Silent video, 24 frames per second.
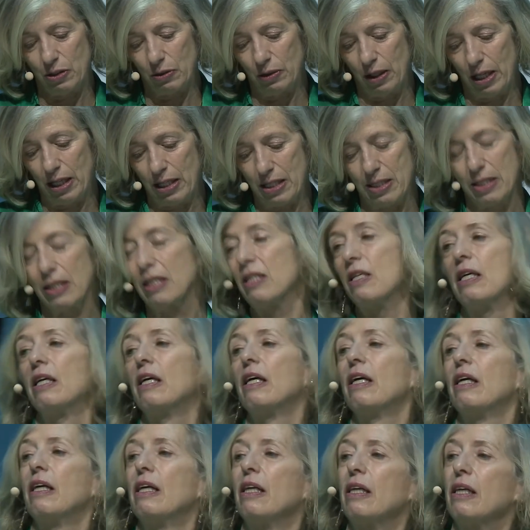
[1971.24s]
to us
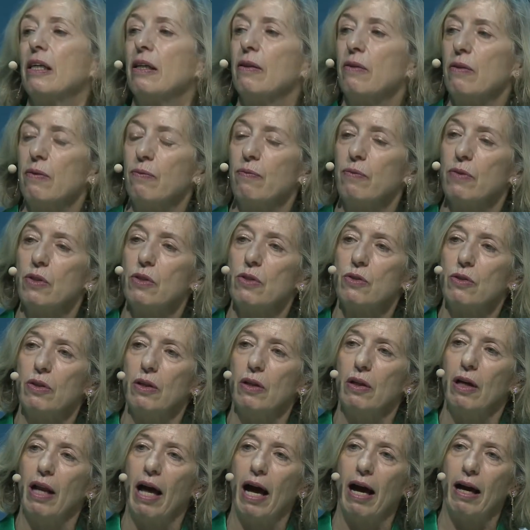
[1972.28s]

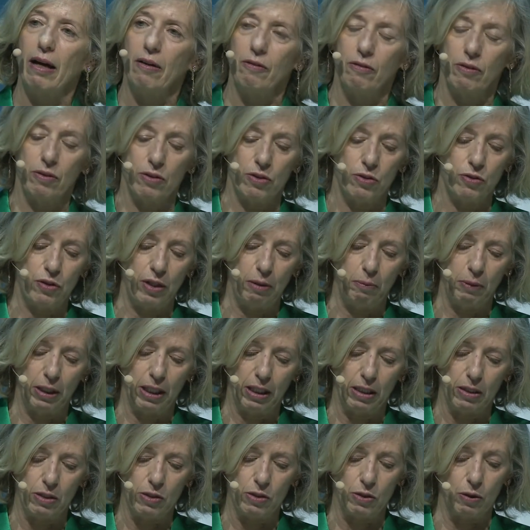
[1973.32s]
live streaming
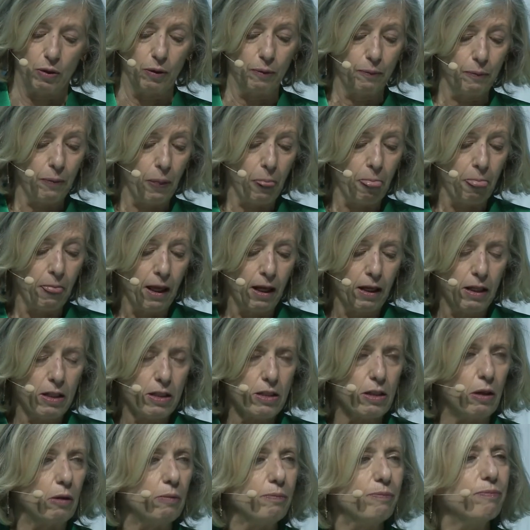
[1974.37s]
and so.
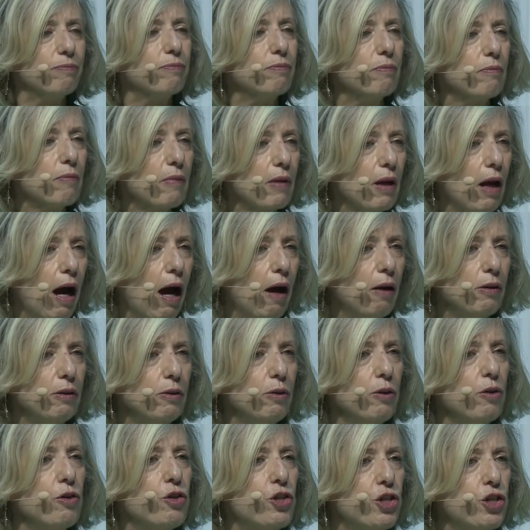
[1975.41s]
So, how do
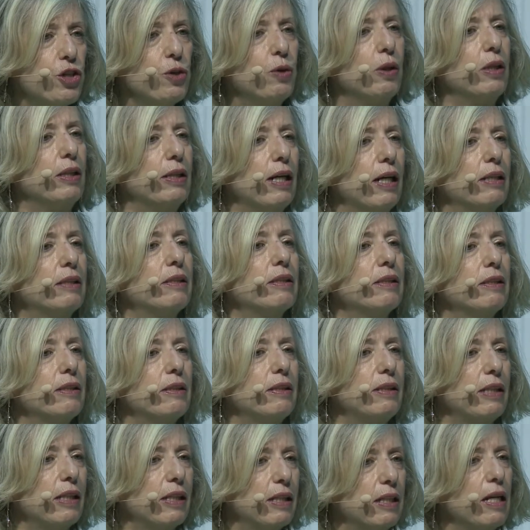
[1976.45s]
you ensure that
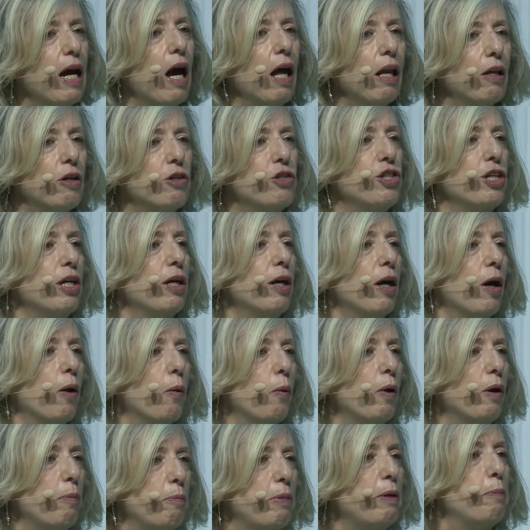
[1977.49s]
technology
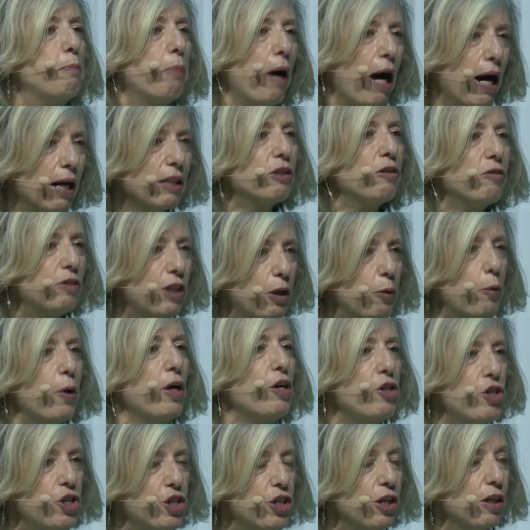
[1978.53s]
will be part of the
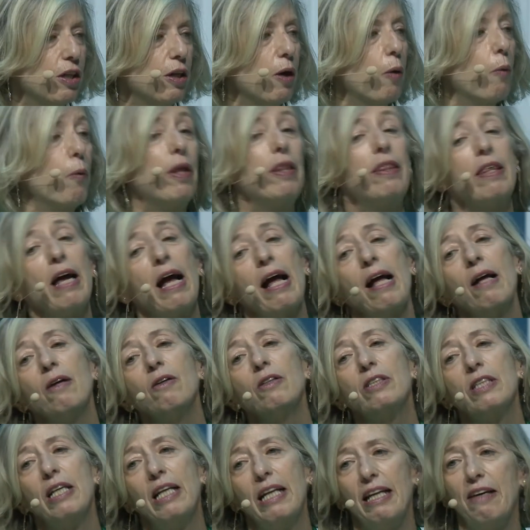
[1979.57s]
equation
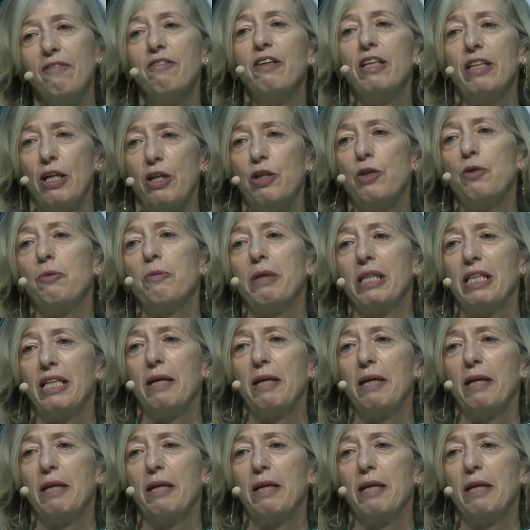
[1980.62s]
without leaving the human